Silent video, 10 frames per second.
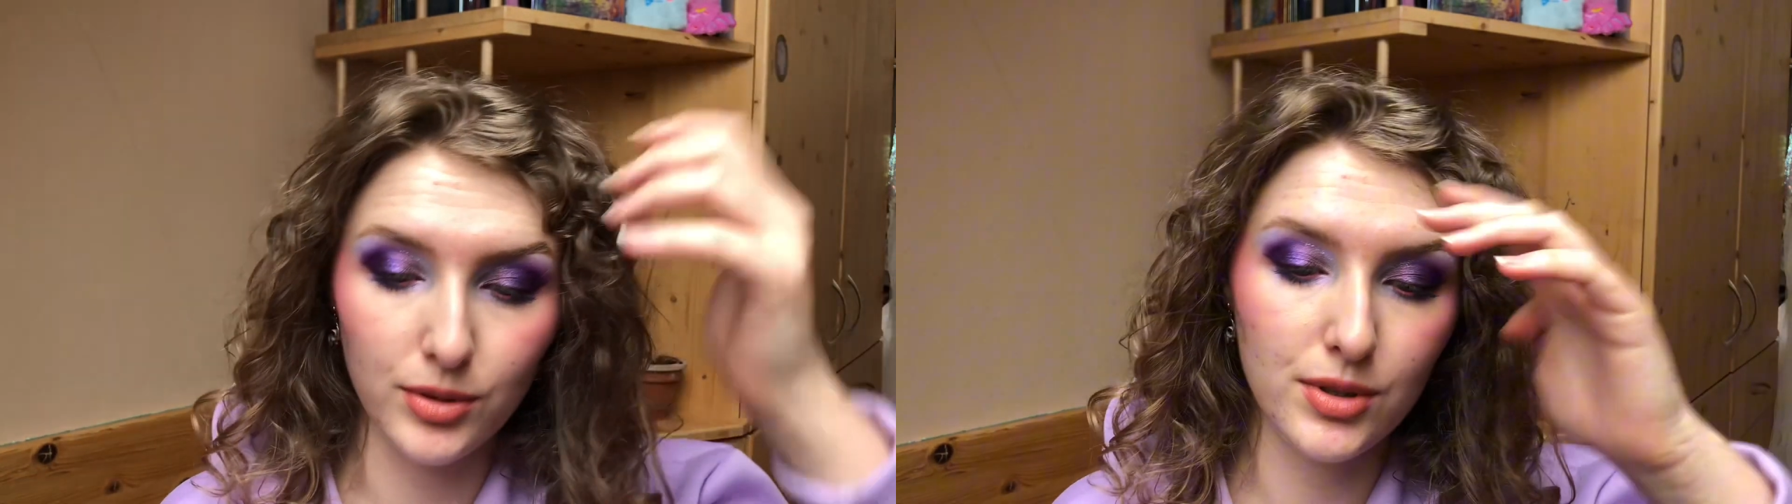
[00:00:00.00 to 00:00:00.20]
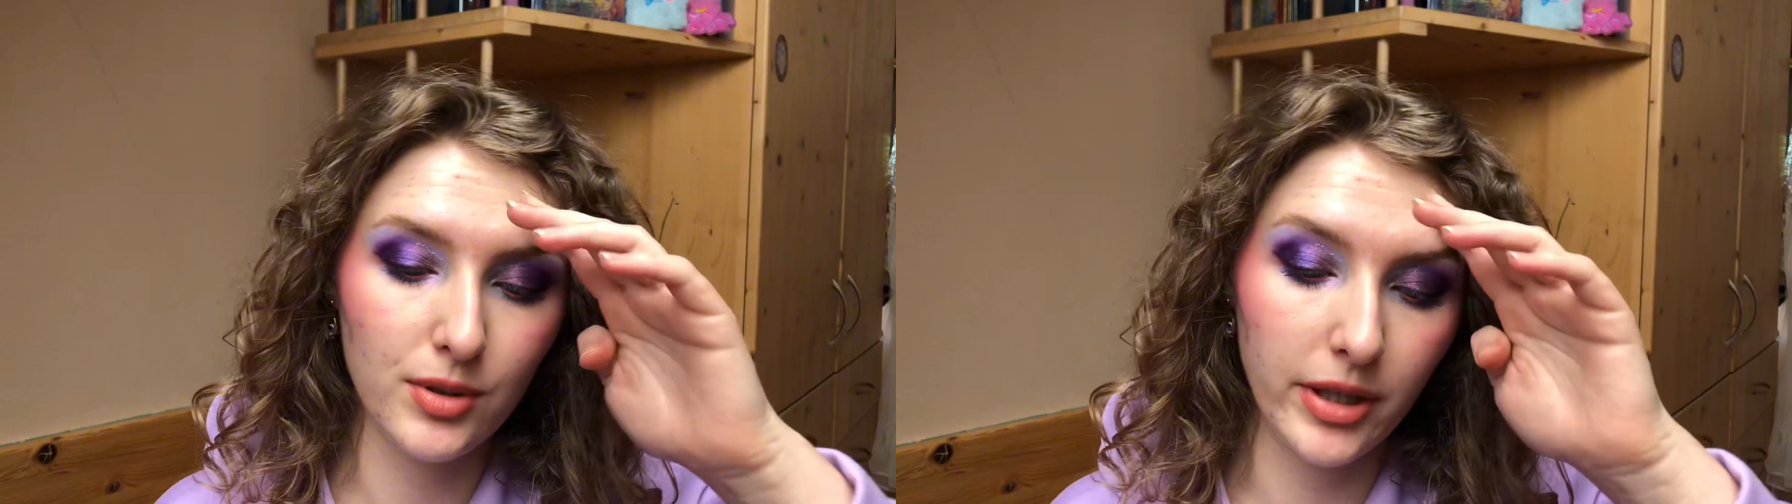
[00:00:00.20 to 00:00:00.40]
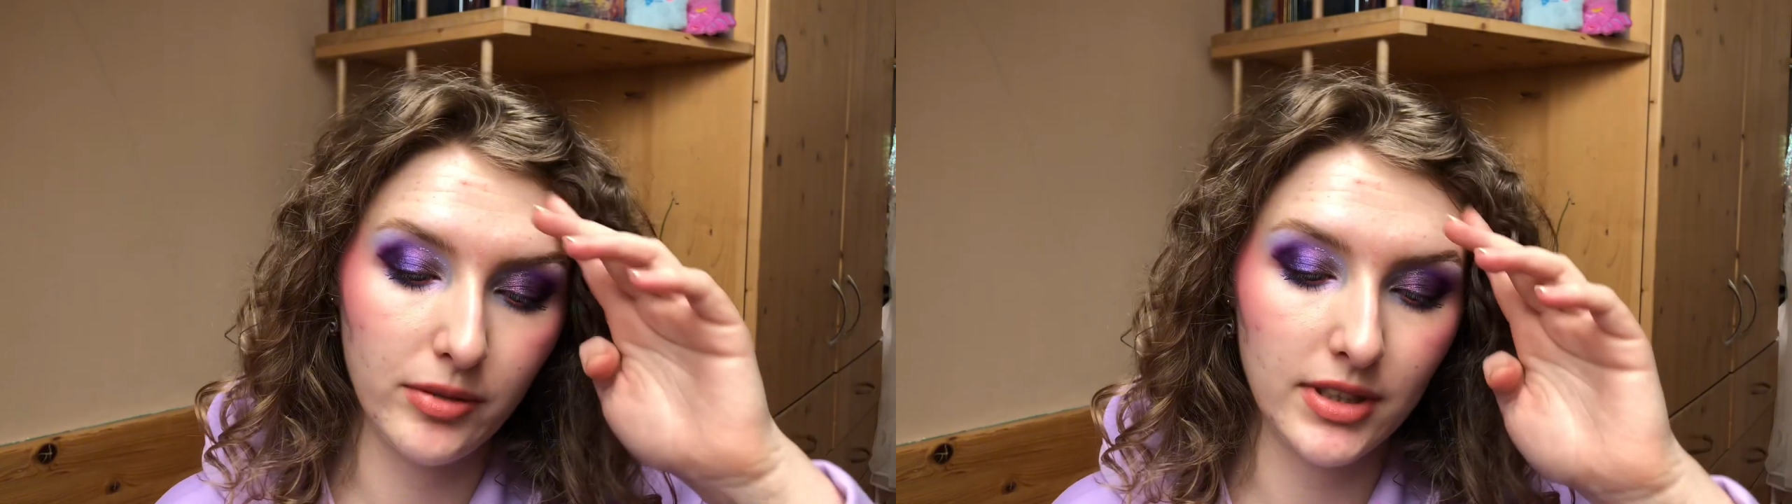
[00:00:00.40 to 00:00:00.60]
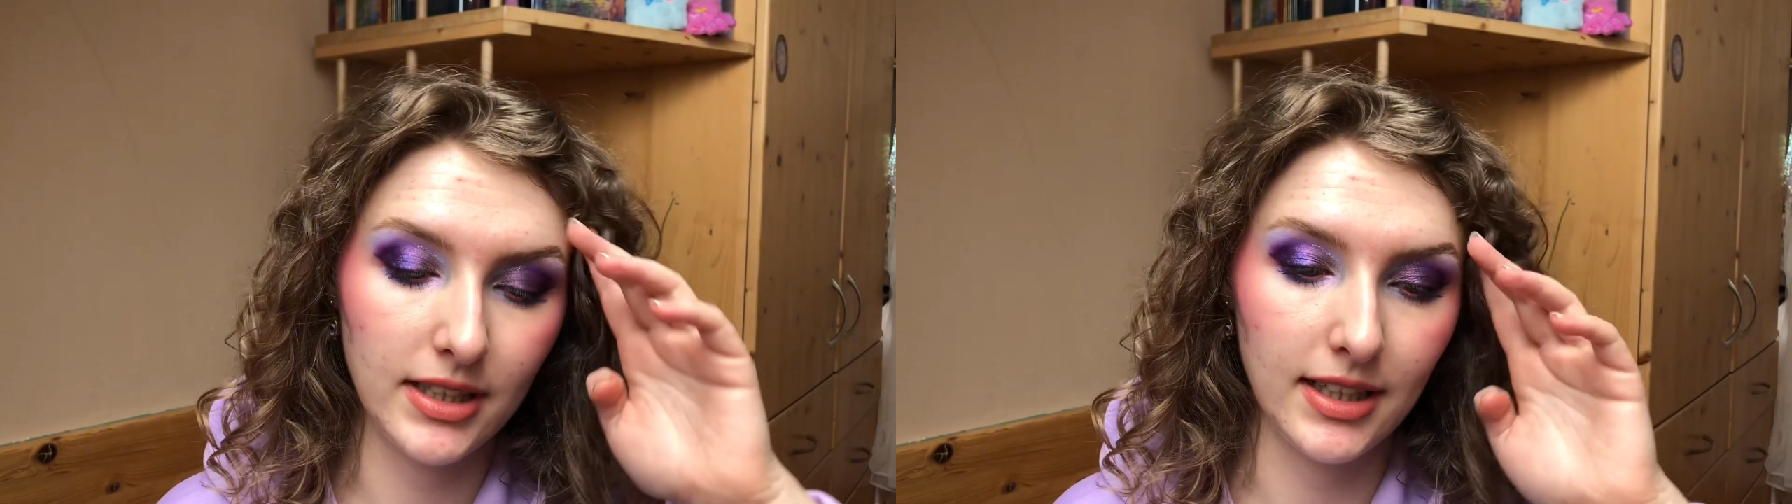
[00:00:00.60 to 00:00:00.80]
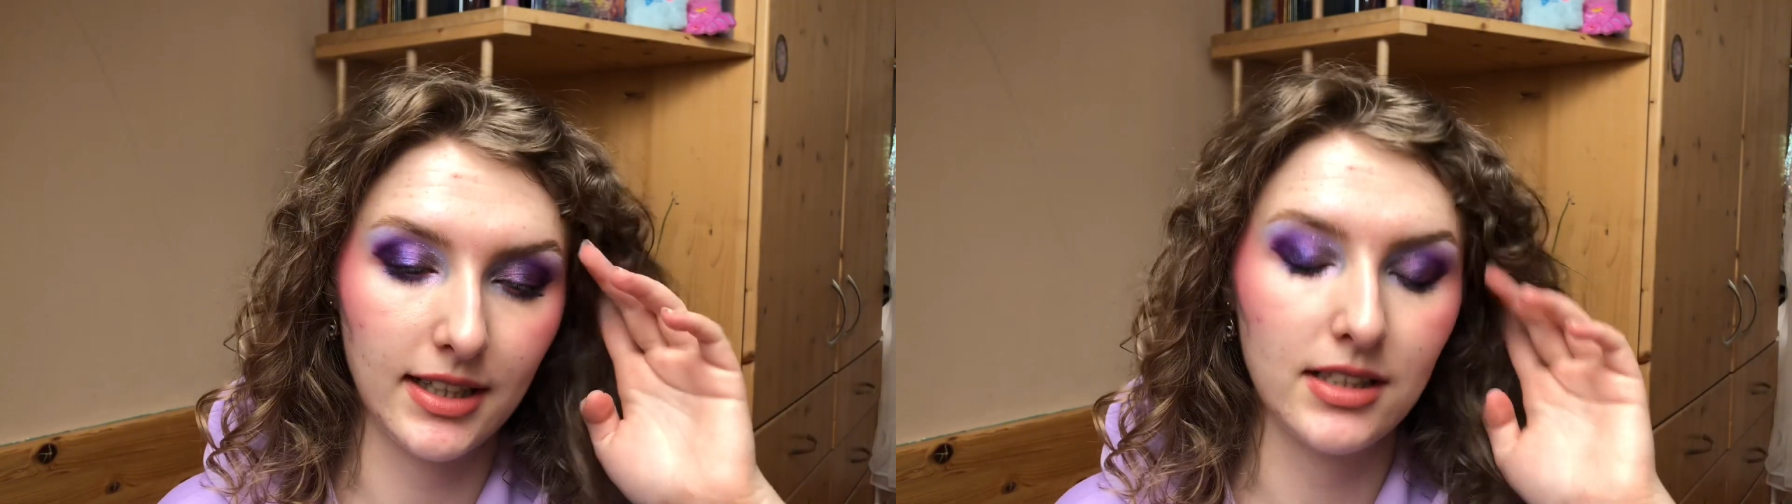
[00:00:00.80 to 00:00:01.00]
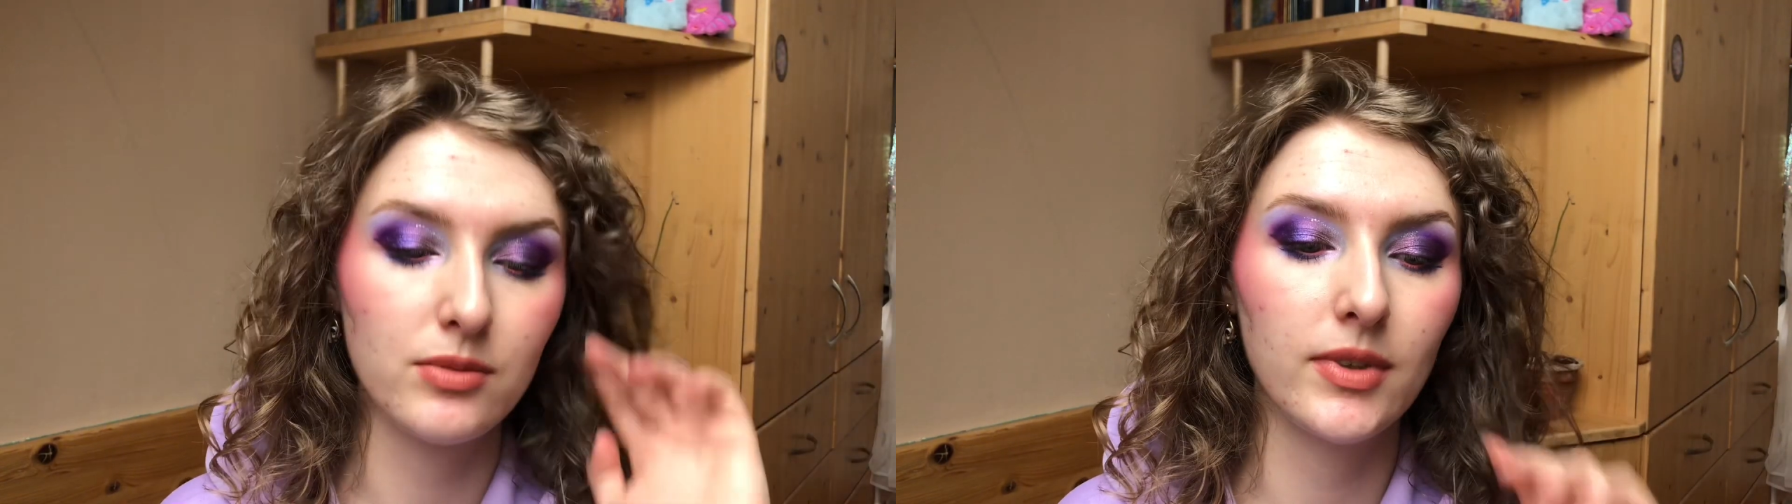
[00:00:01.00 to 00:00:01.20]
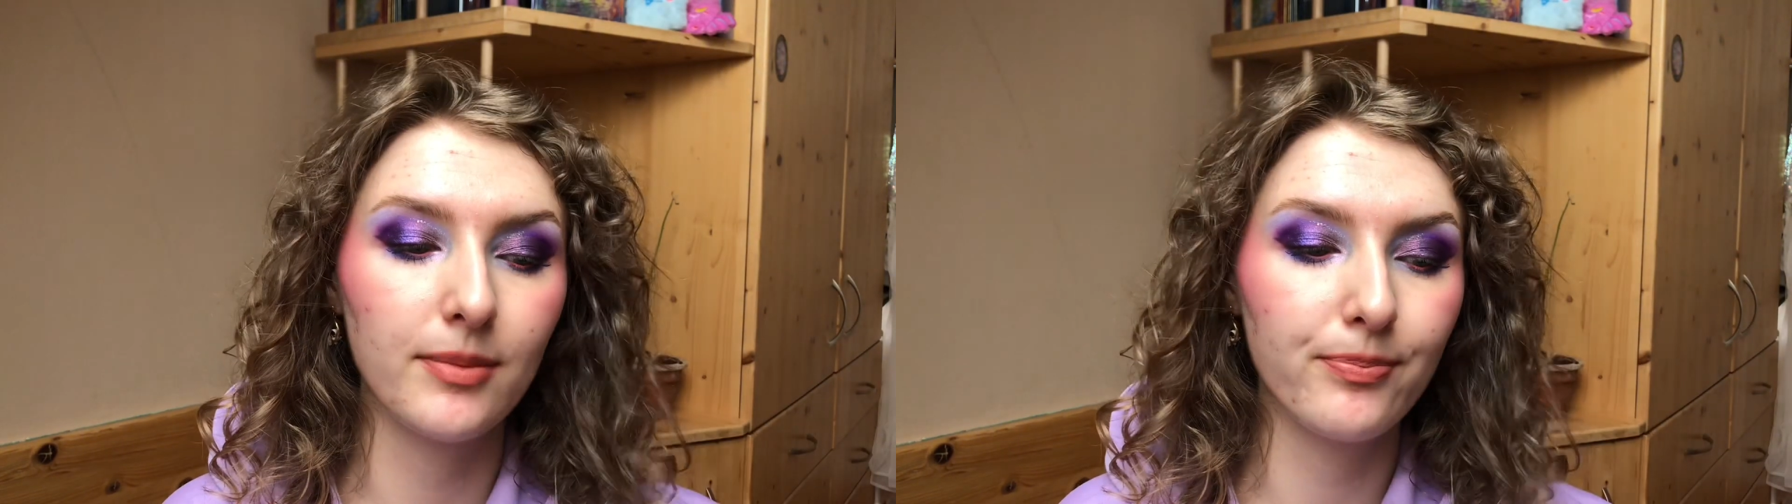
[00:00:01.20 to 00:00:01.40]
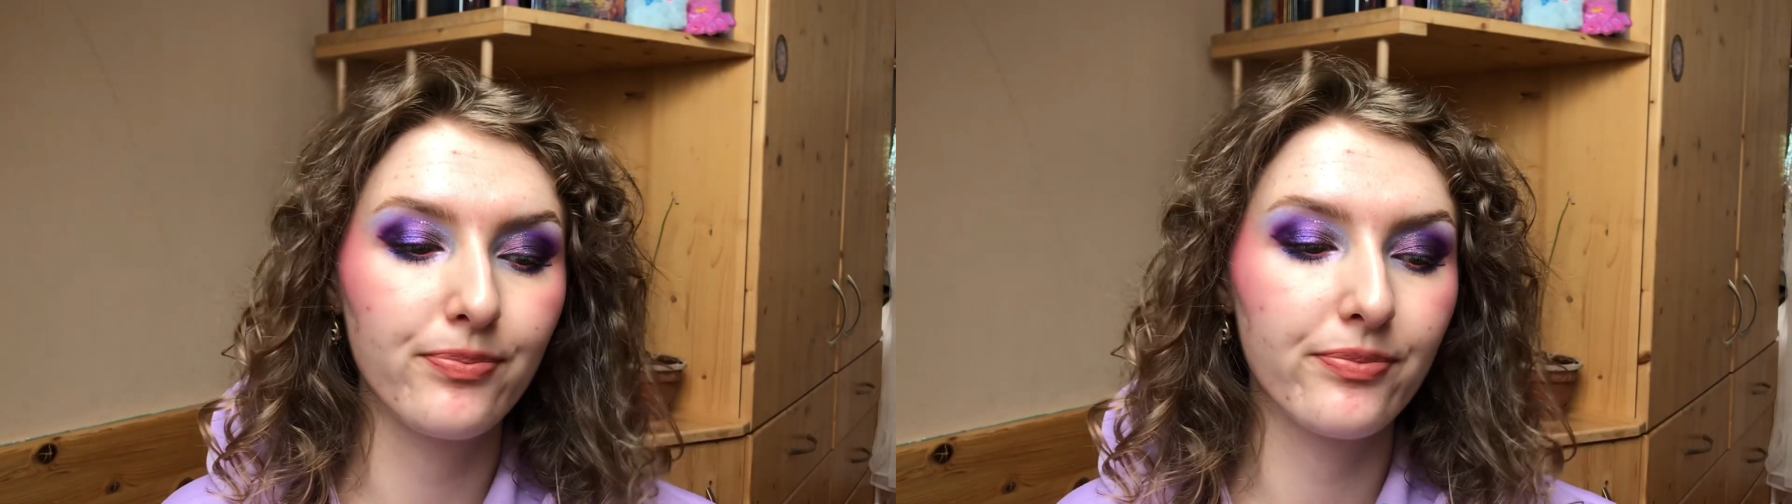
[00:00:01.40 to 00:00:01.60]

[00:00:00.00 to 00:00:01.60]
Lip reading: so I really like this one.